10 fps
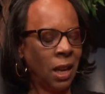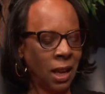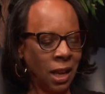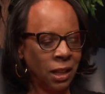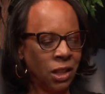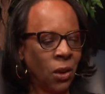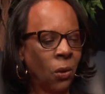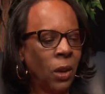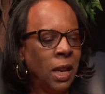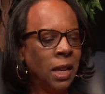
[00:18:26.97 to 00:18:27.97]
Yeah, and
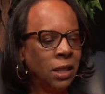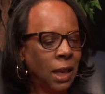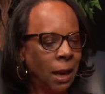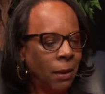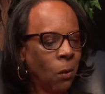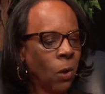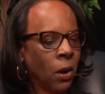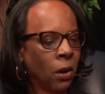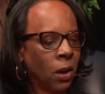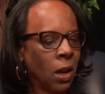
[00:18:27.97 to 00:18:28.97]
so each time that
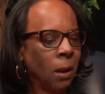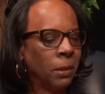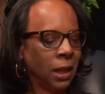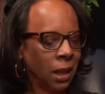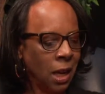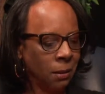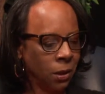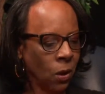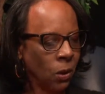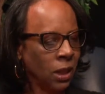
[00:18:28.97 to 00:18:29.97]
water comes, it keeps
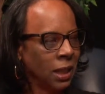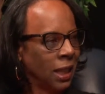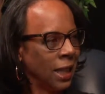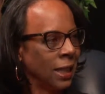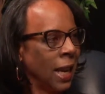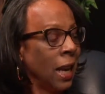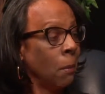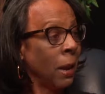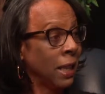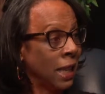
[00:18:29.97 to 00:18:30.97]
goes into the sand, it
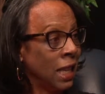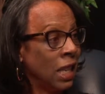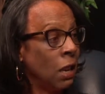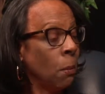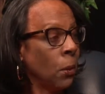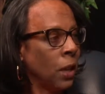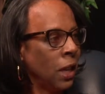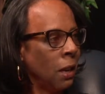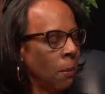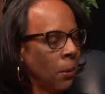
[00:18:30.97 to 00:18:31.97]
makes it deeper and
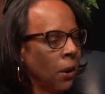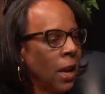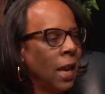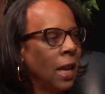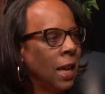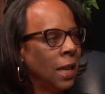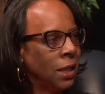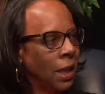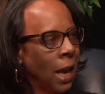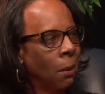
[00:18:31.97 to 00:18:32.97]
deeper.
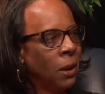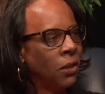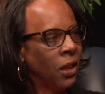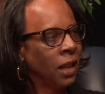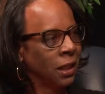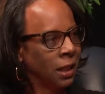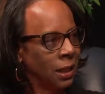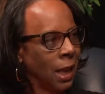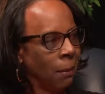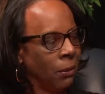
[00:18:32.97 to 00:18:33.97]
Each time we think the
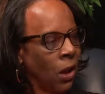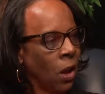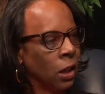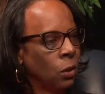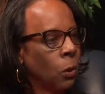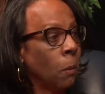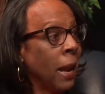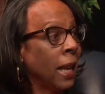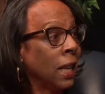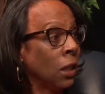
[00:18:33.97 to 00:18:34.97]
same thoughts, we're
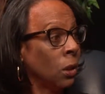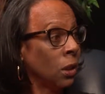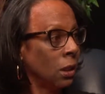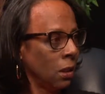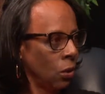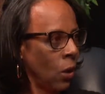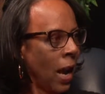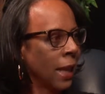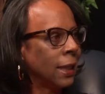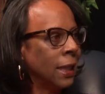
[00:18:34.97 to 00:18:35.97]
making those
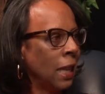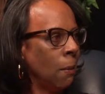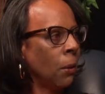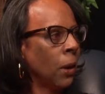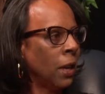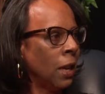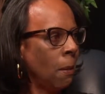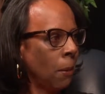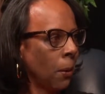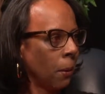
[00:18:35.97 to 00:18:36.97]
tracks deeper and
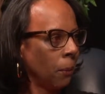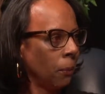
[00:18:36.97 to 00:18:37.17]
deeper.